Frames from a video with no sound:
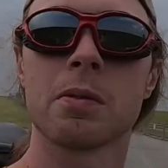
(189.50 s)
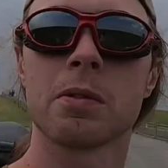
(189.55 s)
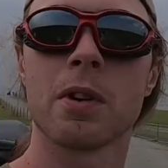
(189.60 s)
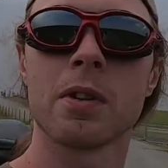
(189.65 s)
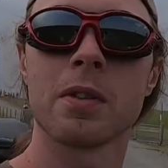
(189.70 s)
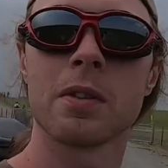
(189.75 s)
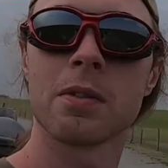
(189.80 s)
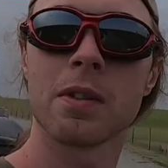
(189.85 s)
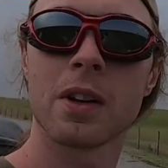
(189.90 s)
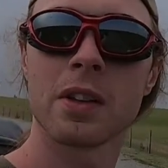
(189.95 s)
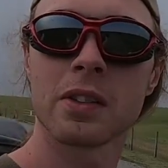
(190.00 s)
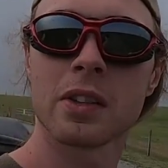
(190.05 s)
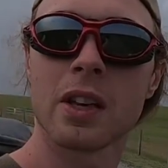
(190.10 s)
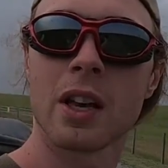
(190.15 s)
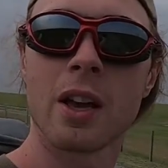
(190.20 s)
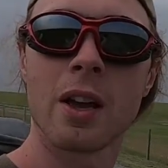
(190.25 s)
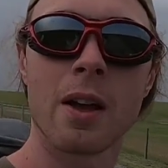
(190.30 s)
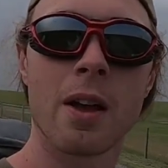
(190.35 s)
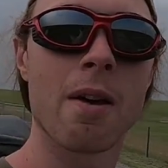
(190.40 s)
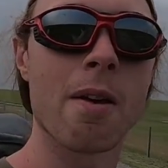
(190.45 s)
in front of us,
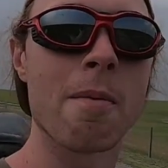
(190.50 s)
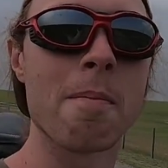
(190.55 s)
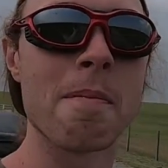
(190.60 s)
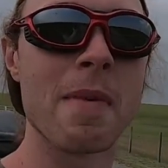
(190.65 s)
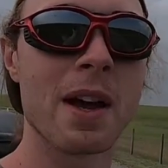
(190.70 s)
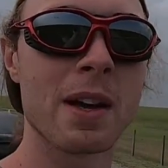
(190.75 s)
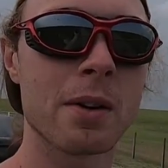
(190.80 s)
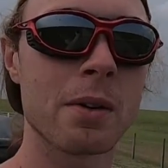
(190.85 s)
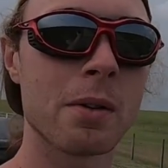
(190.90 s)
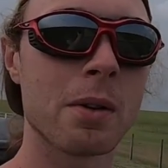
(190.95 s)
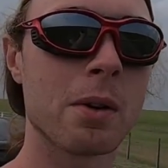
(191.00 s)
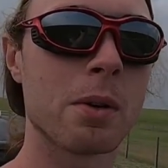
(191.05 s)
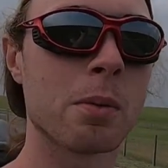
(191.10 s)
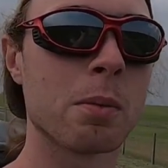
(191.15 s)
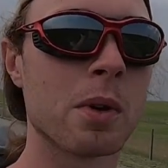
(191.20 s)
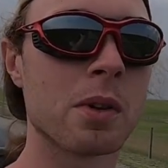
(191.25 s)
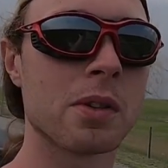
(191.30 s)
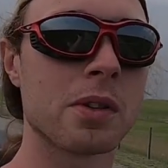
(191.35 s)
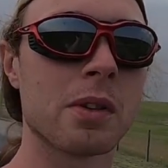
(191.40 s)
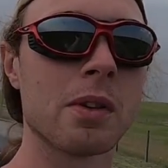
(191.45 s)
a meadow
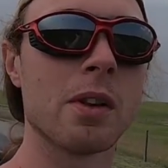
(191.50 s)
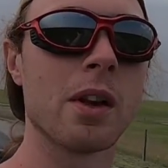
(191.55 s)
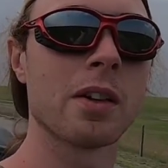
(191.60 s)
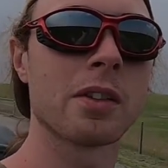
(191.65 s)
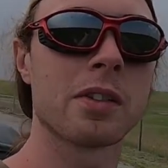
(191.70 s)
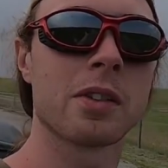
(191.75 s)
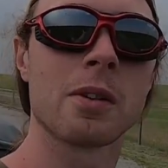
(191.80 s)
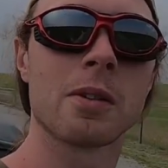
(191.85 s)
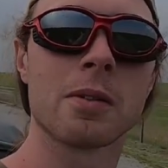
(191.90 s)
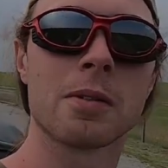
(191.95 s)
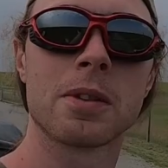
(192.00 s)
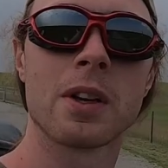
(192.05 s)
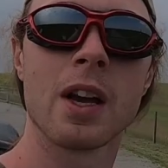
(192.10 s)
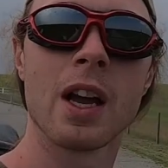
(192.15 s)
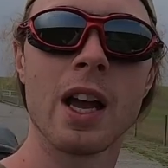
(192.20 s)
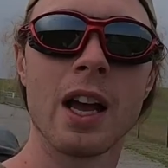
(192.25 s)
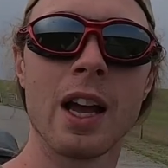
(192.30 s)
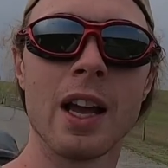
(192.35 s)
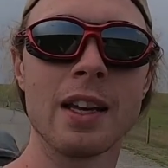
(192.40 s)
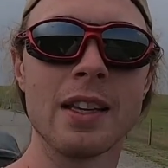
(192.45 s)
with lots of
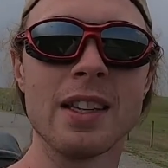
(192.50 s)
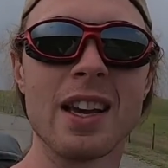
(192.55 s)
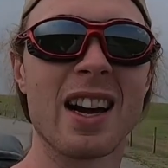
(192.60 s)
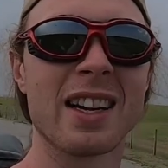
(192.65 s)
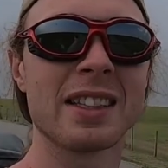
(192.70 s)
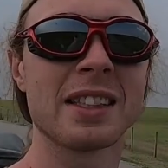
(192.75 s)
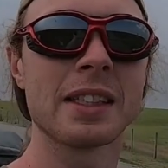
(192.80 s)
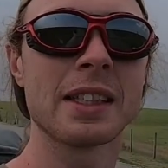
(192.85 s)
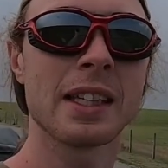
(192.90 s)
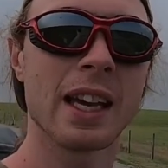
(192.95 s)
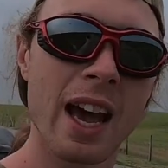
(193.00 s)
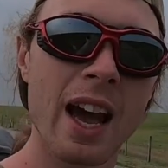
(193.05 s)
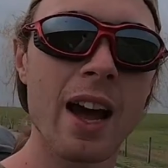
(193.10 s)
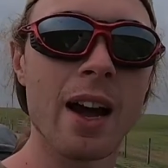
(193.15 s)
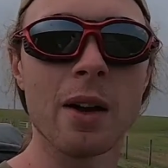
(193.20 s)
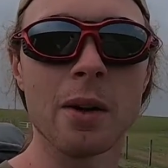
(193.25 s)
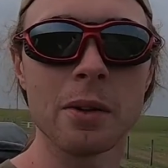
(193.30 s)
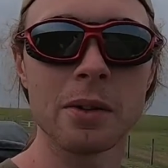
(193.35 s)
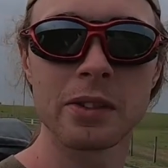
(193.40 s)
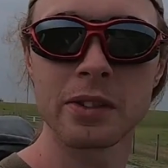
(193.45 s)
young
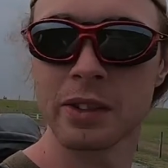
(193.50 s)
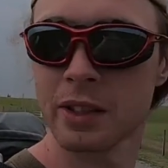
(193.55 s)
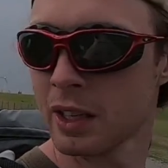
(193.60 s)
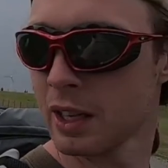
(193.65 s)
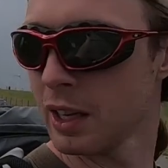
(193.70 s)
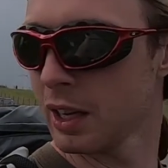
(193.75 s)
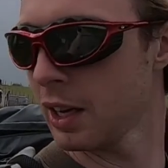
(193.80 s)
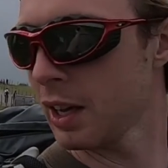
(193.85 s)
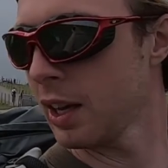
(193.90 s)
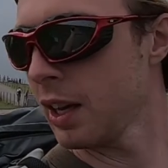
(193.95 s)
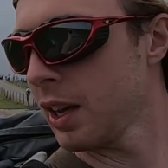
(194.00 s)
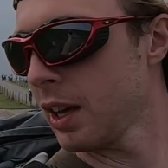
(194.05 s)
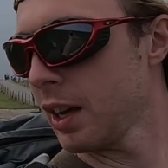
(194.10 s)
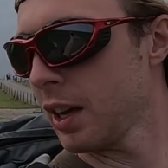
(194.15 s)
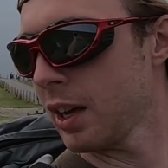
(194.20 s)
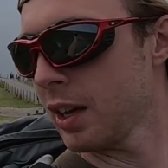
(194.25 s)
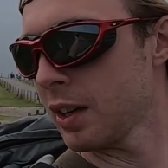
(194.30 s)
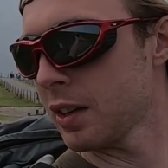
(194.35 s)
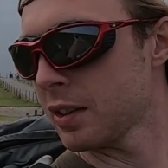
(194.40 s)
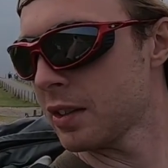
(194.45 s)
cows,
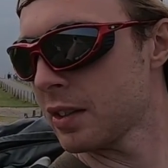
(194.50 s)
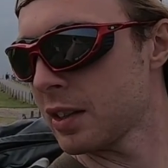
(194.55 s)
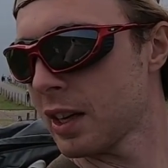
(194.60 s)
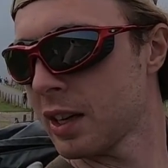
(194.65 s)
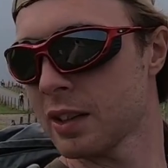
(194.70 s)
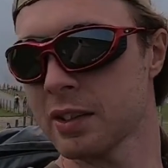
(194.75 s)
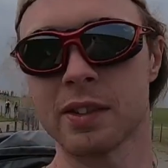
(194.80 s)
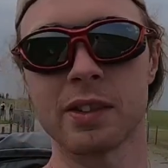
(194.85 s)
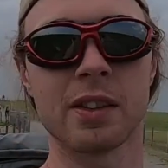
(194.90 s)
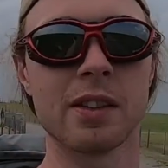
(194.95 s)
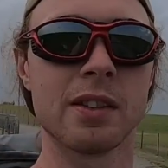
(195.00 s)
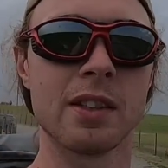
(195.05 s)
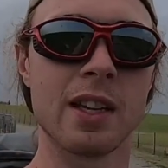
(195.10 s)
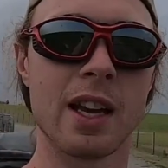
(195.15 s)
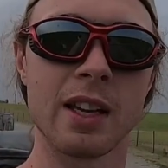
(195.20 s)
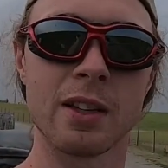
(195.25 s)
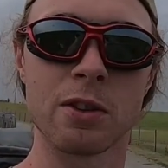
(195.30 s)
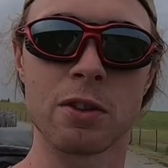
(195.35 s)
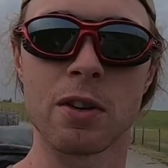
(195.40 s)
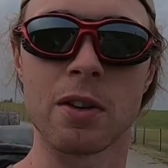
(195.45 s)
and it says
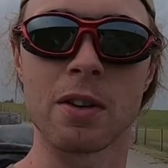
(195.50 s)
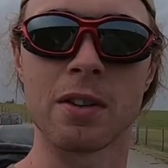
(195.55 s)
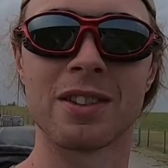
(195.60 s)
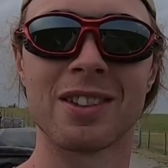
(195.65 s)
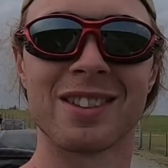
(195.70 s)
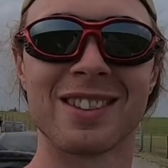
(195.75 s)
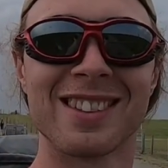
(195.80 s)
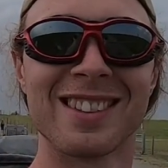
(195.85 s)
danger.